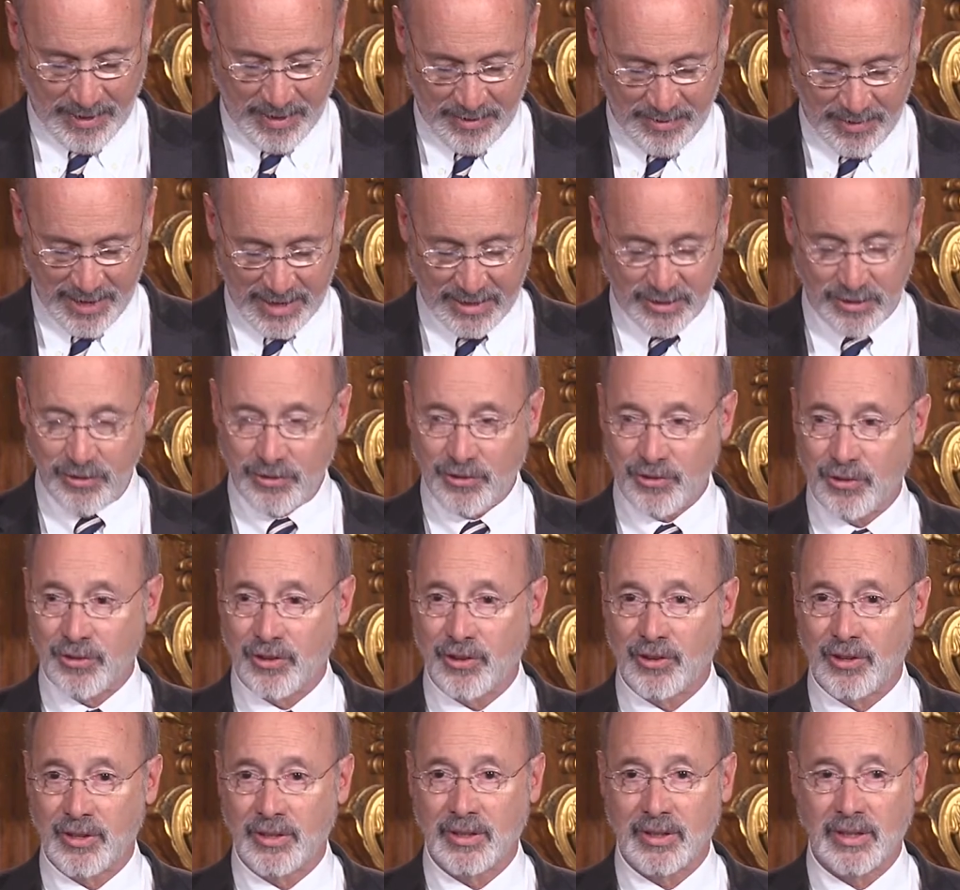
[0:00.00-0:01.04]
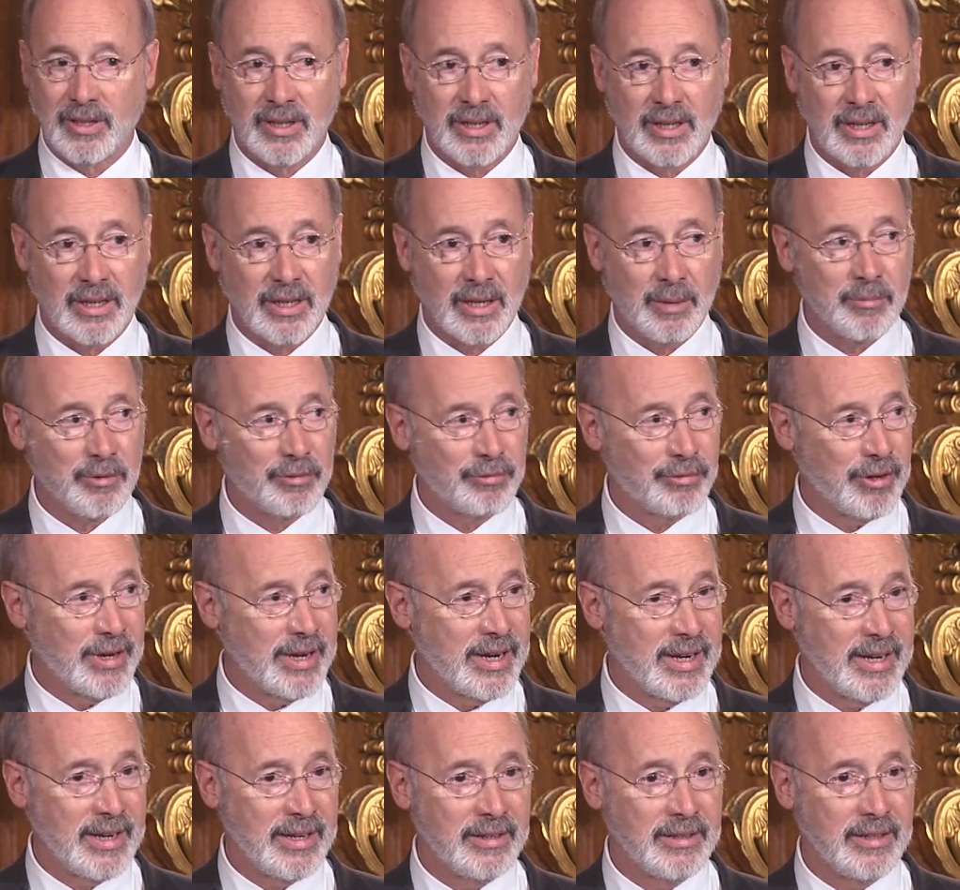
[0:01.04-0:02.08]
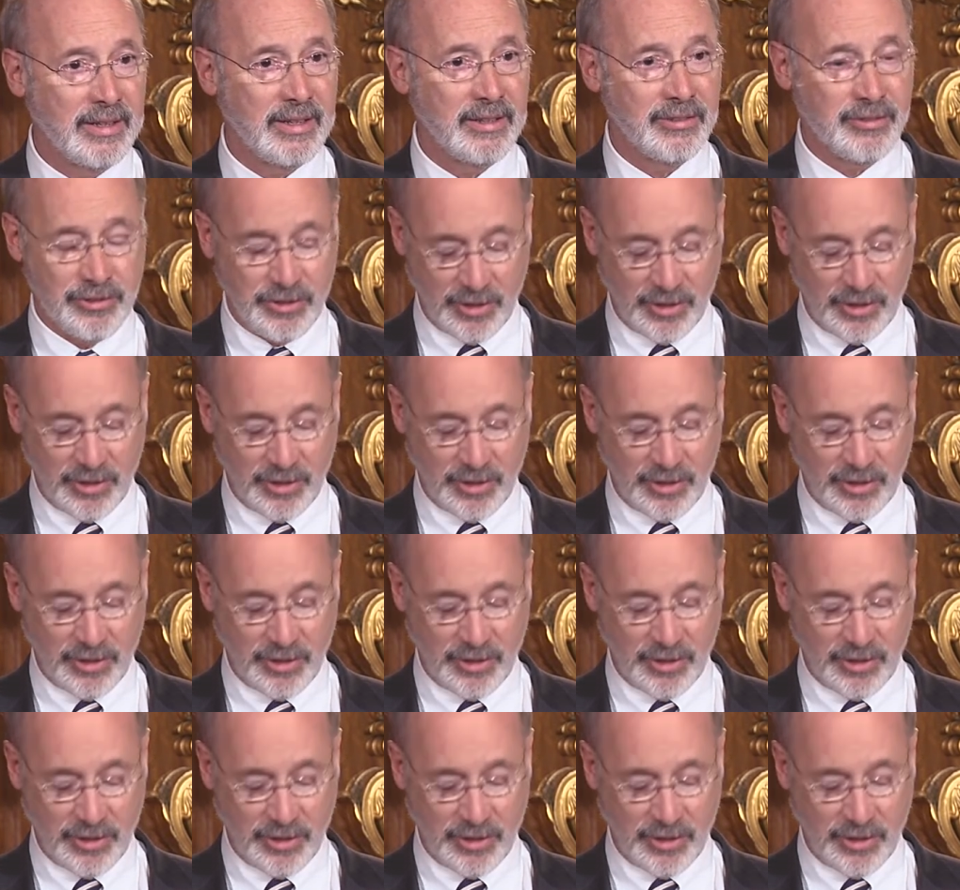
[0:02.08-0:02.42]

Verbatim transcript: And that concern, I'm afraid, is